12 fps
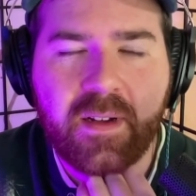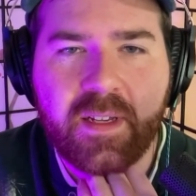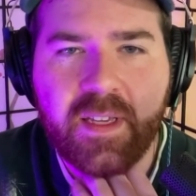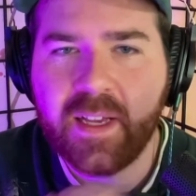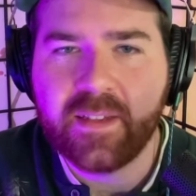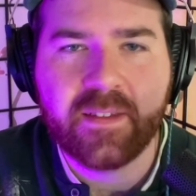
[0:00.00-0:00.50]

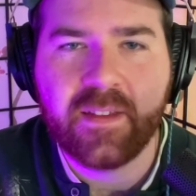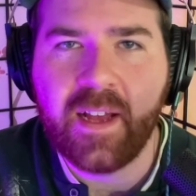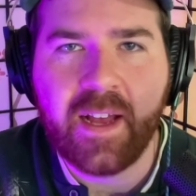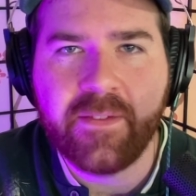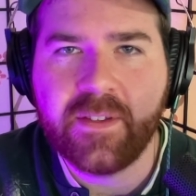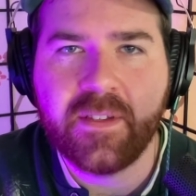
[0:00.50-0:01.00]
yes,
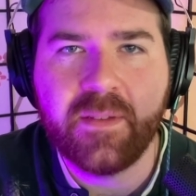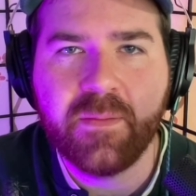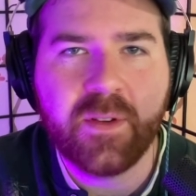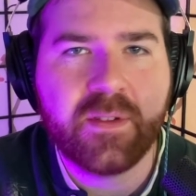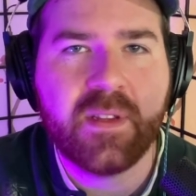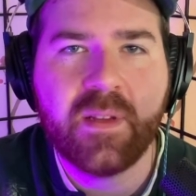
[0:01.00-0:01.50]
obviously
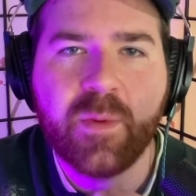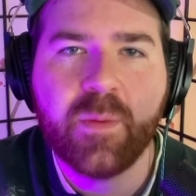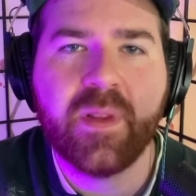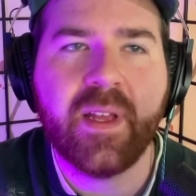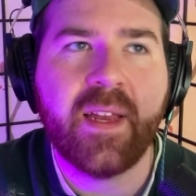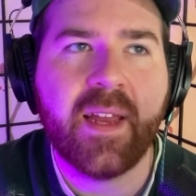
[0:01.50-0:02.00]
most of them are
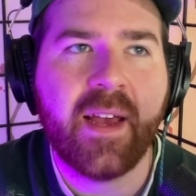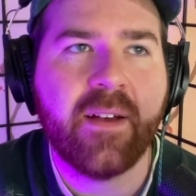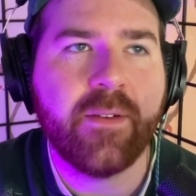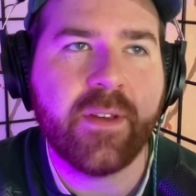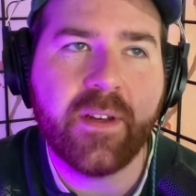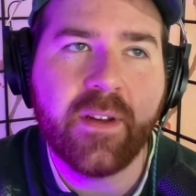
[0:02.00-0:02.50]
played
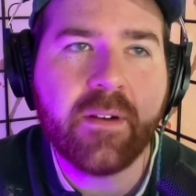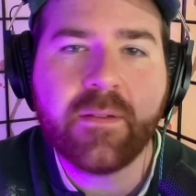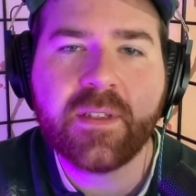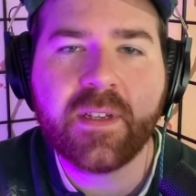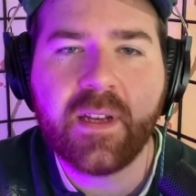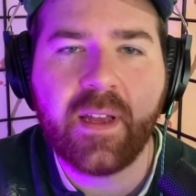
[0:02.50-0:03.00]
out. You know
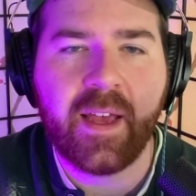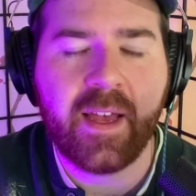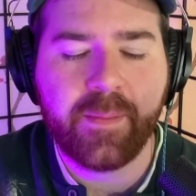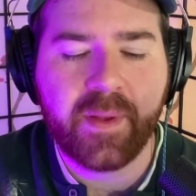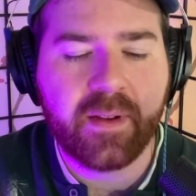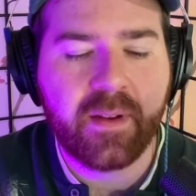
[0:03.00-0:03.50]
what's gonna
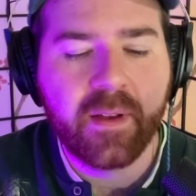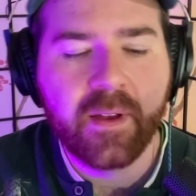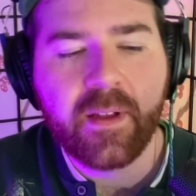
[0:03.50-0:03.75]
happen.